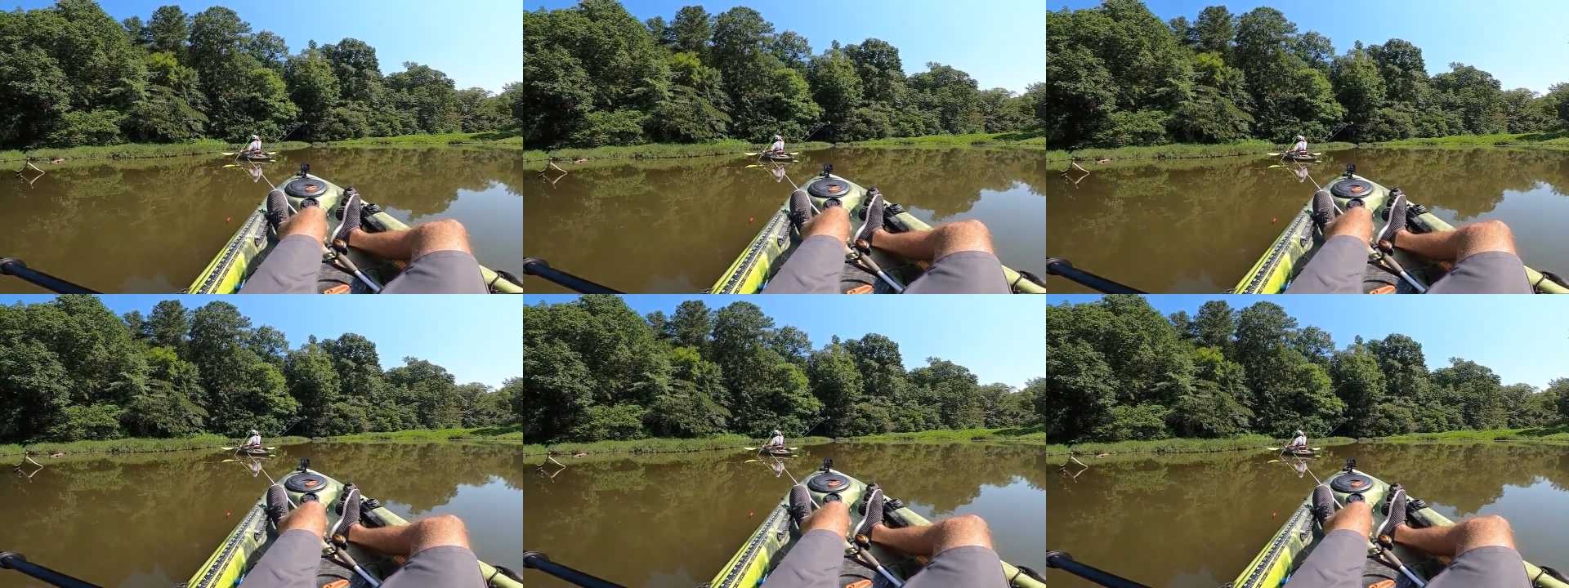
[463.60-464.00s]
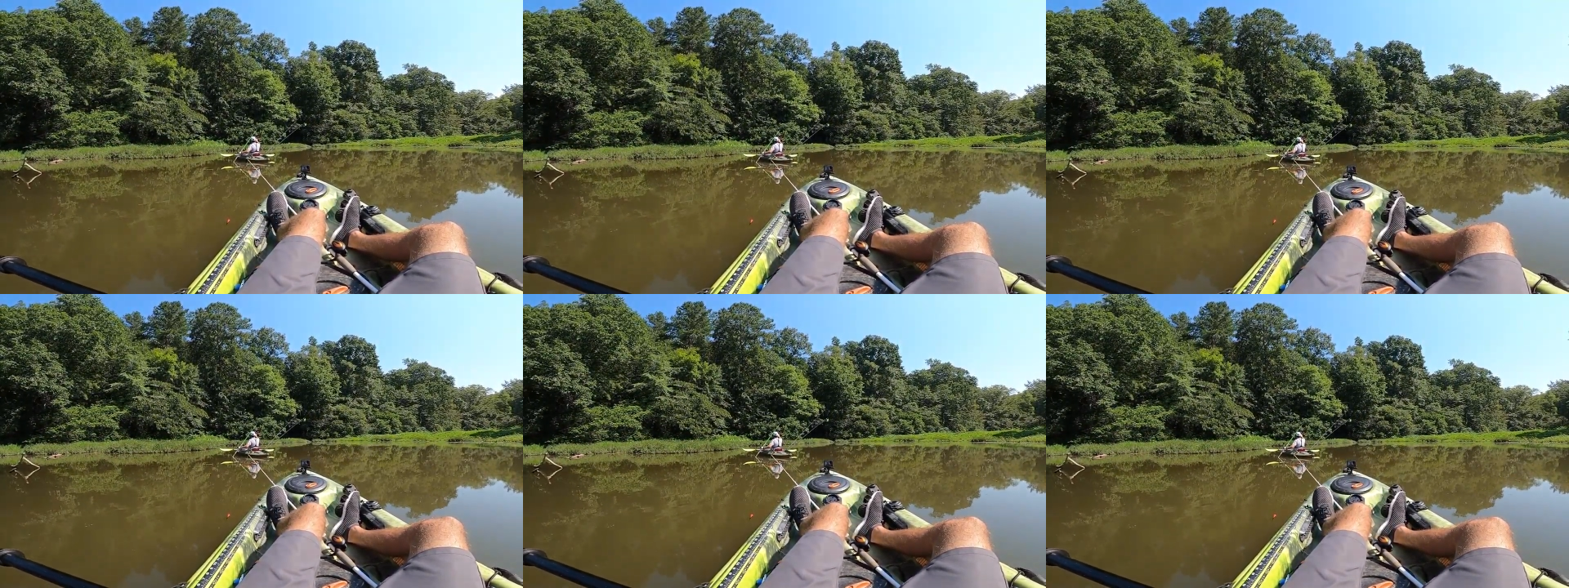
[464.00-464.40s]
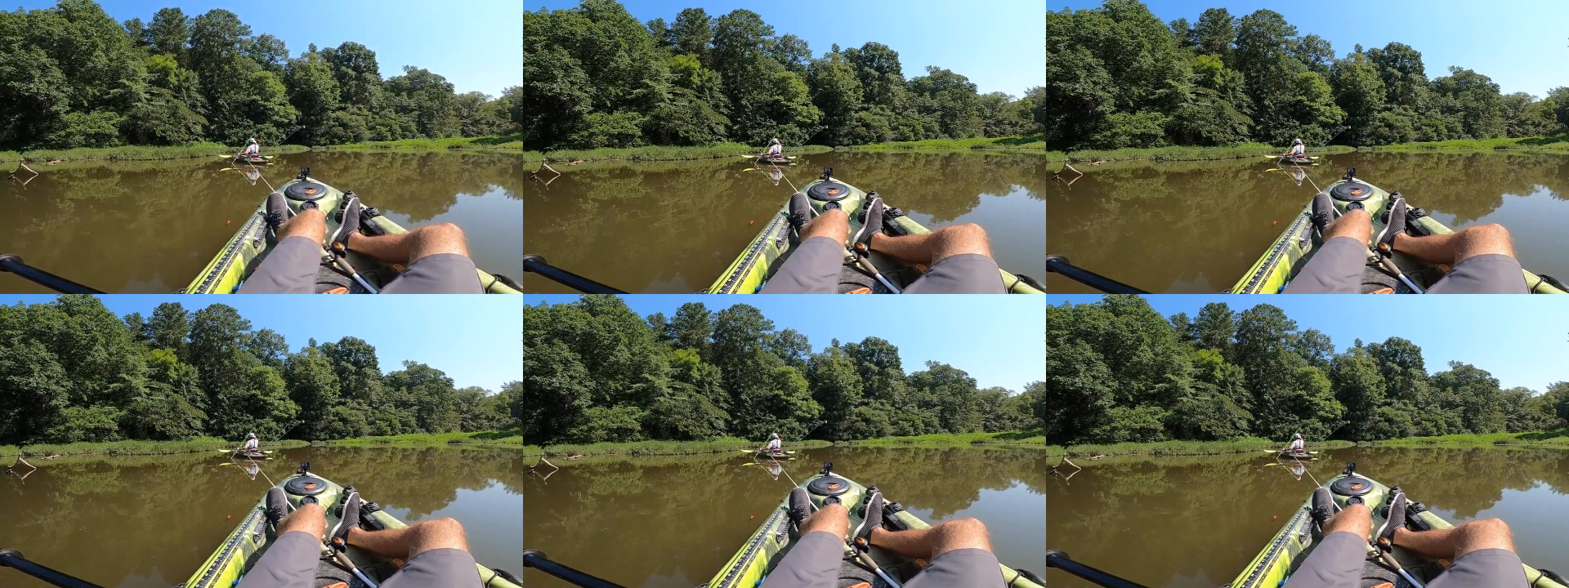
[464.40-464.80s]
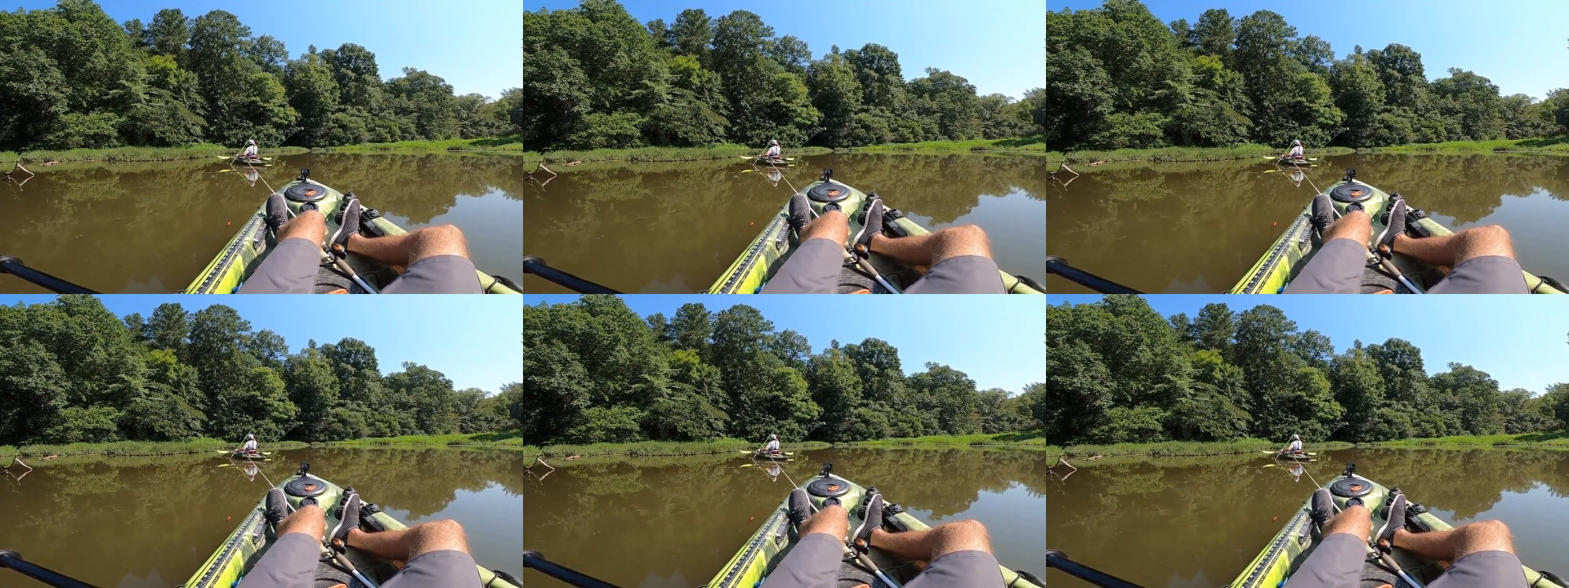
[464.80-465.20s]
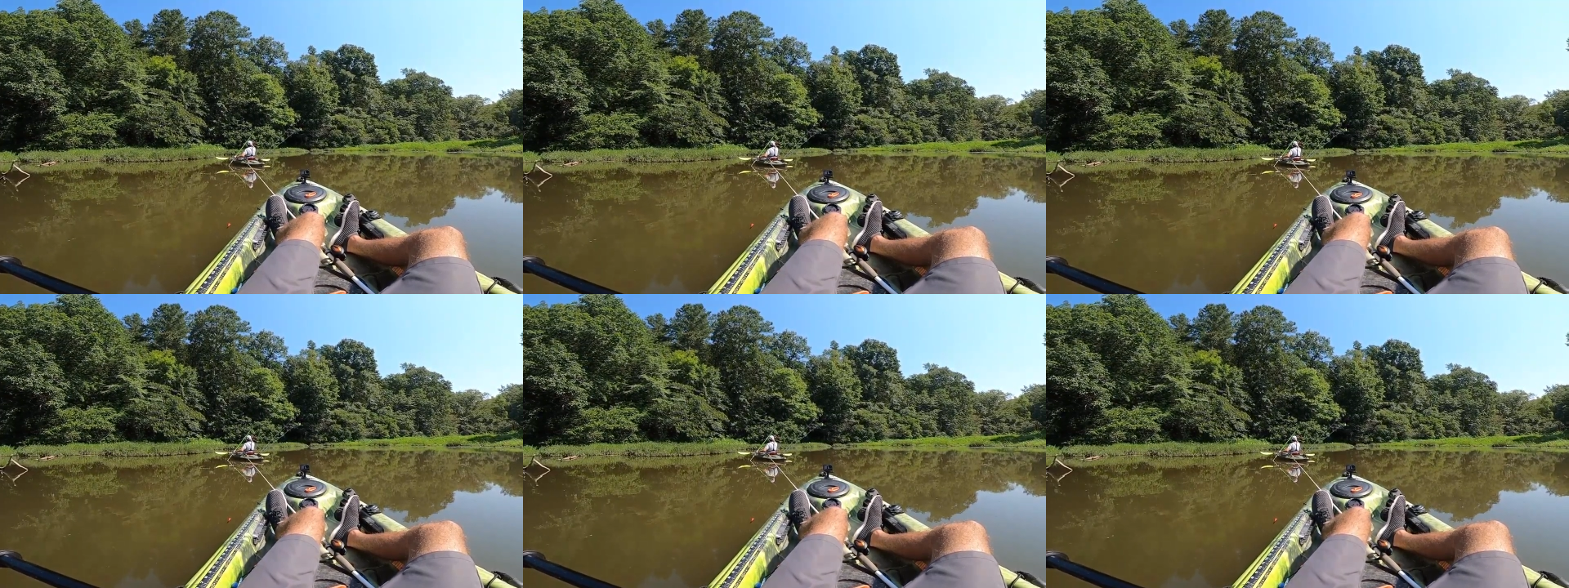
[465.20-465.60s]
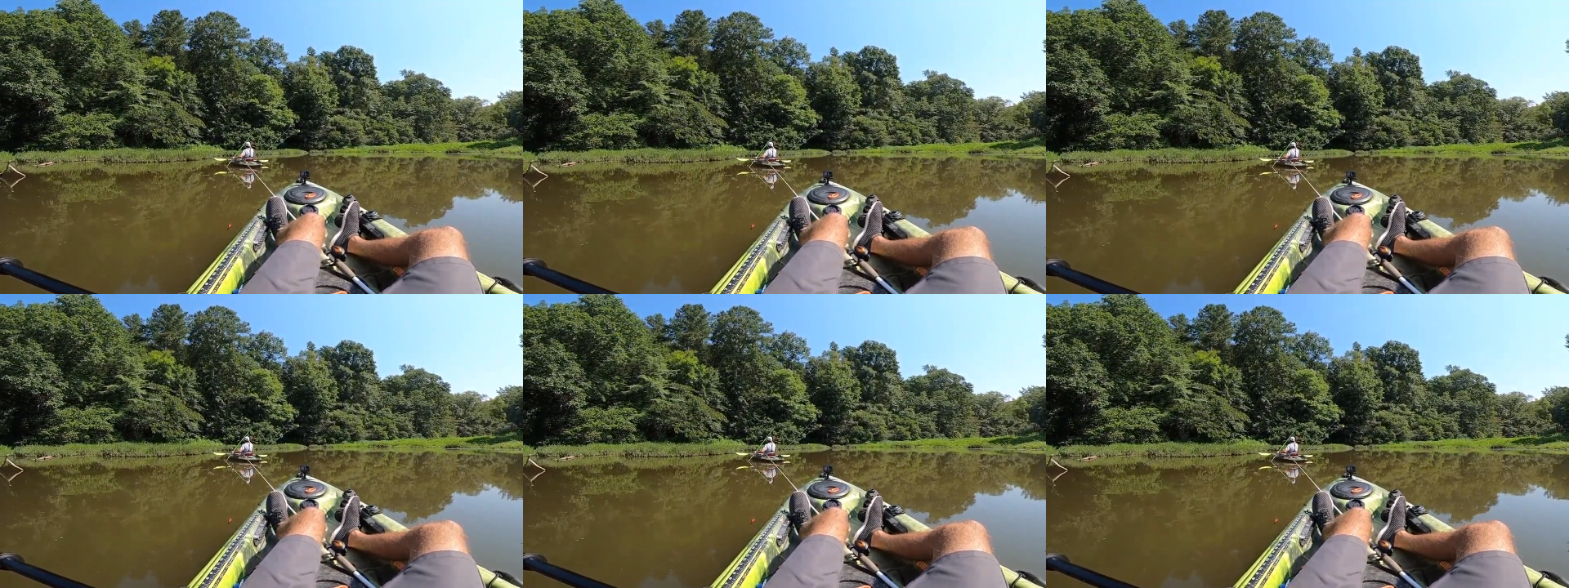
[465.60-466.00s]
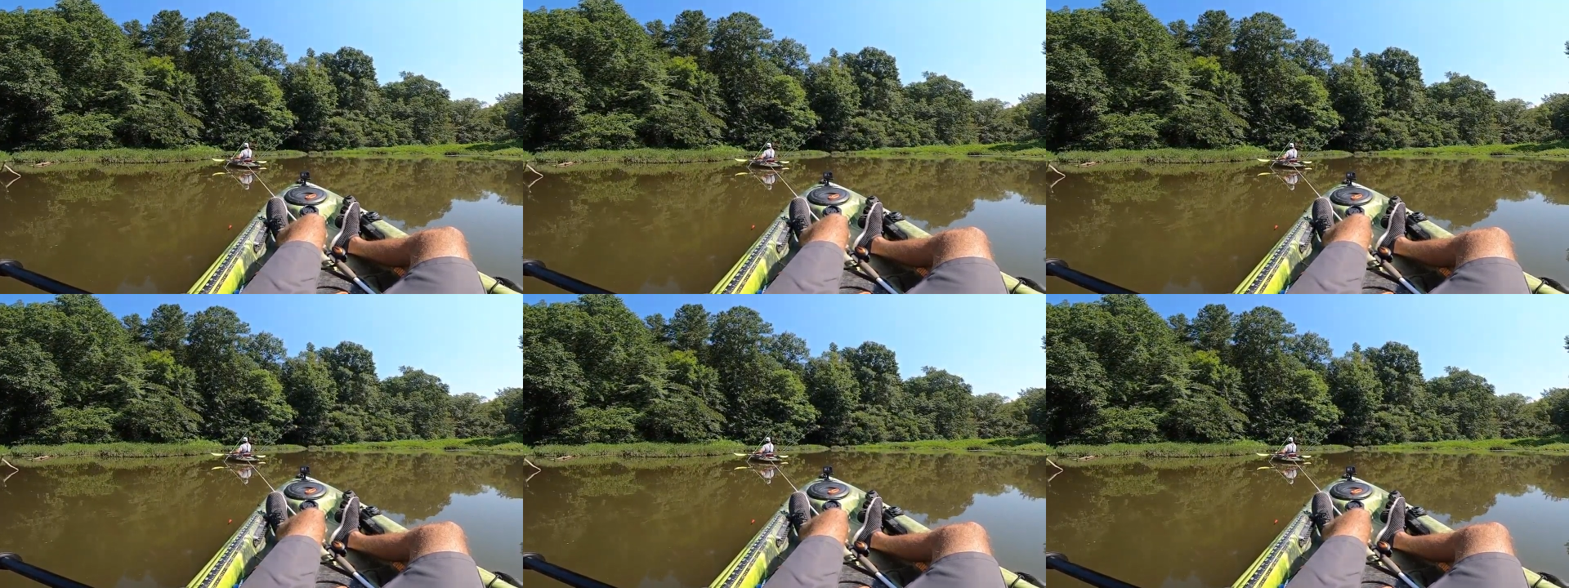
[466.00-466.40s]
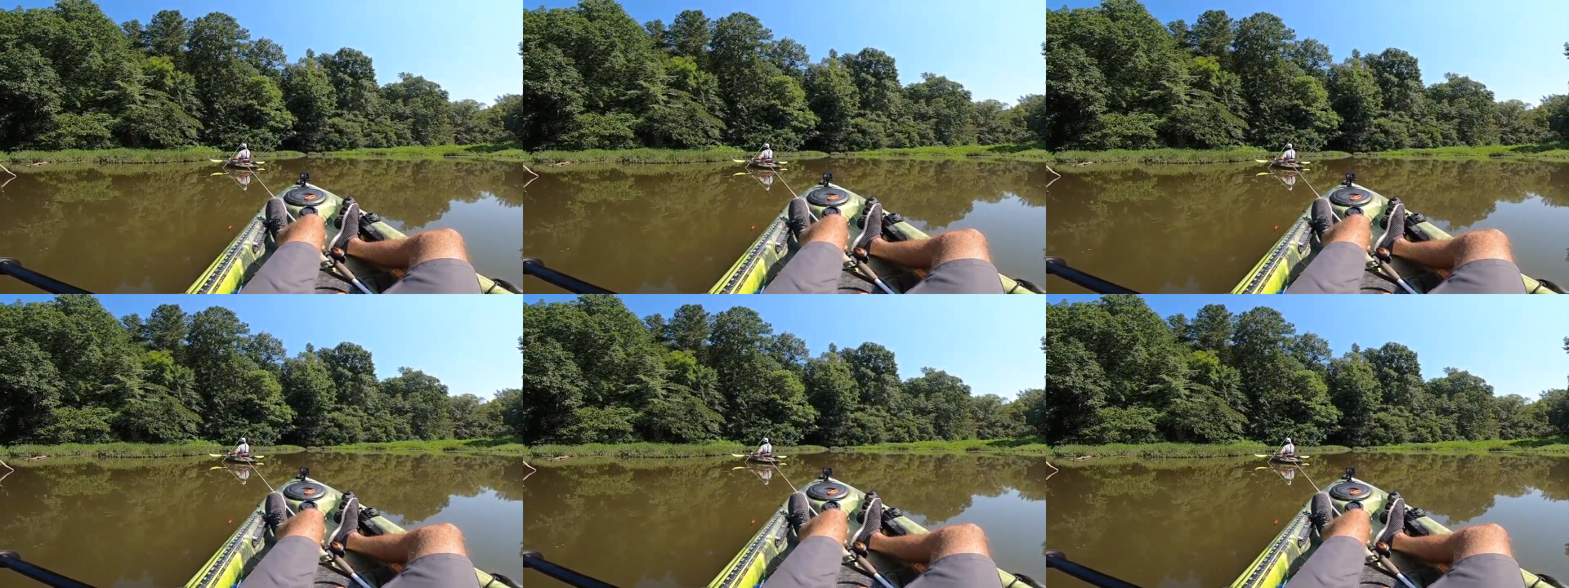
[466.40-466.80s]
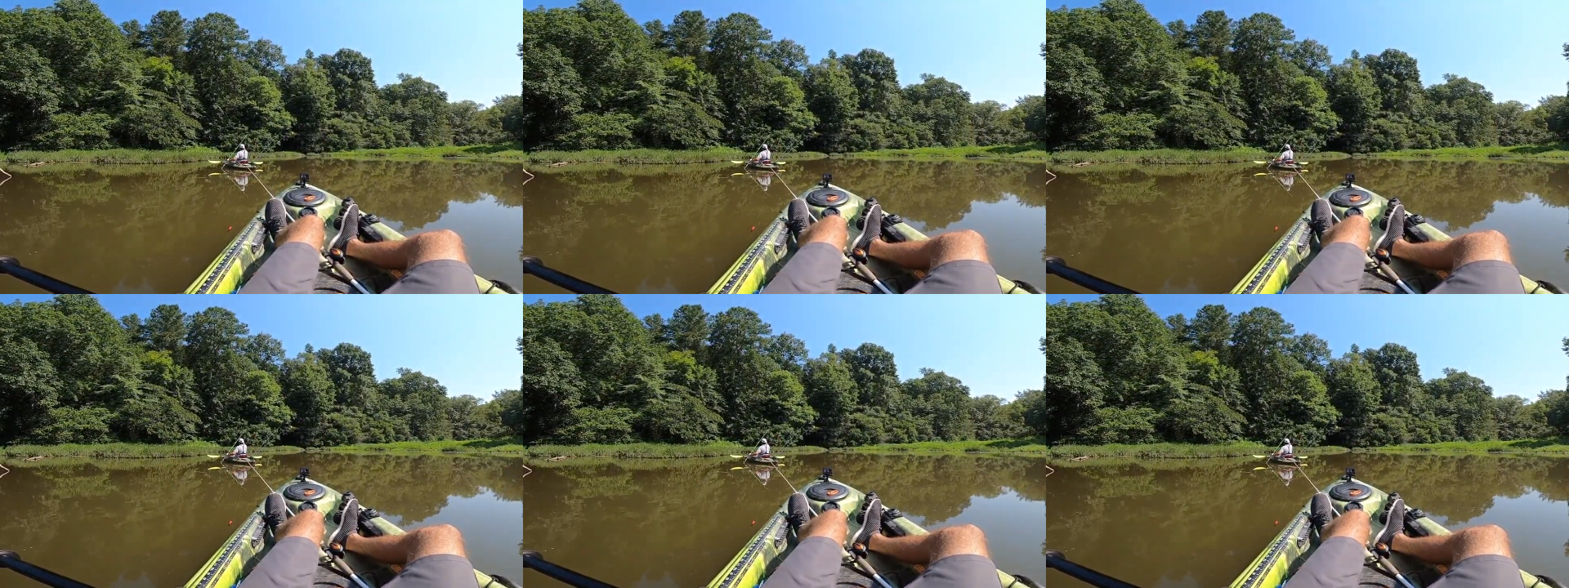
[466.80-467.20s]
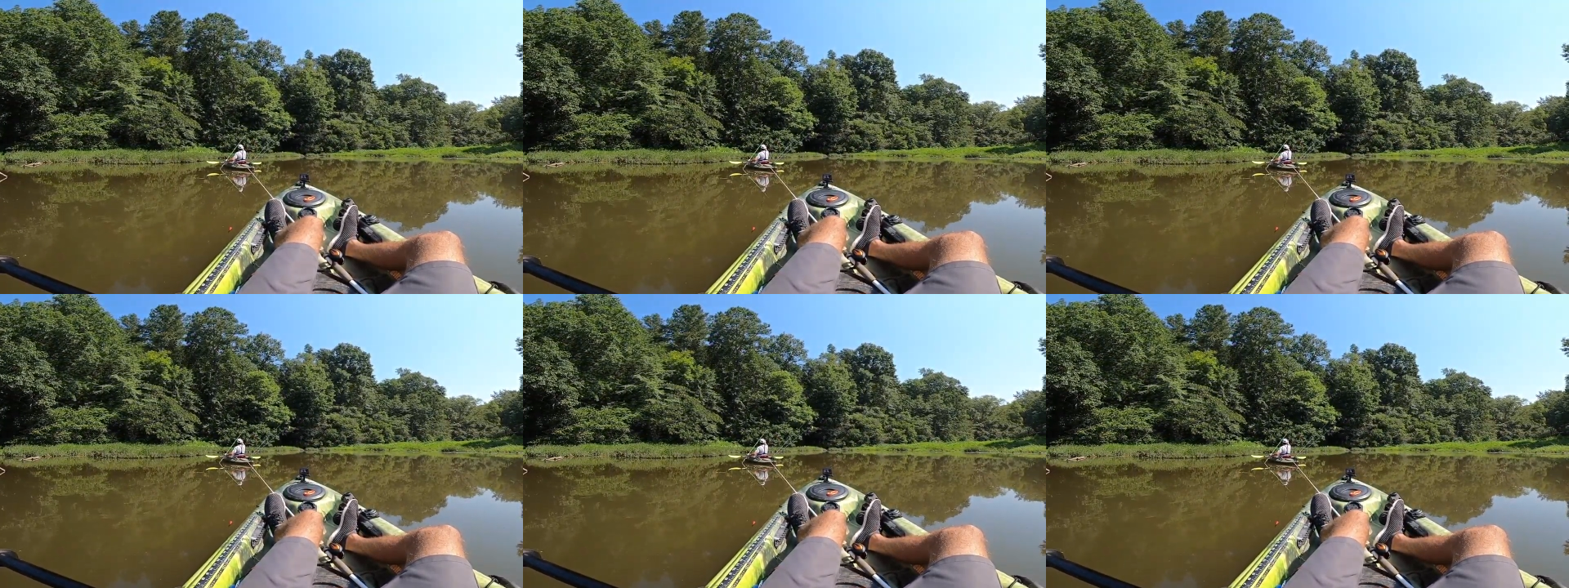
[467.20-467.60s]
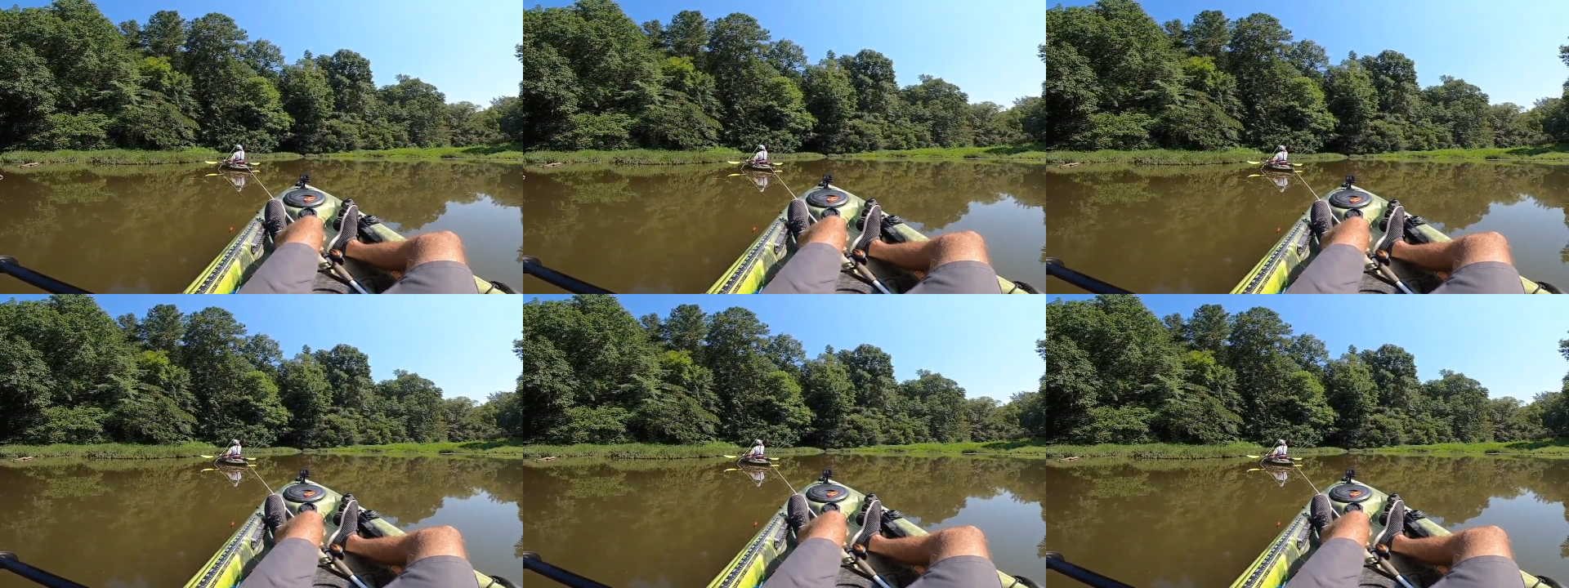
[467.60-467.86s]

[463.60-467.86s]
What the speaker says: No face is visible, so there are no lips to read.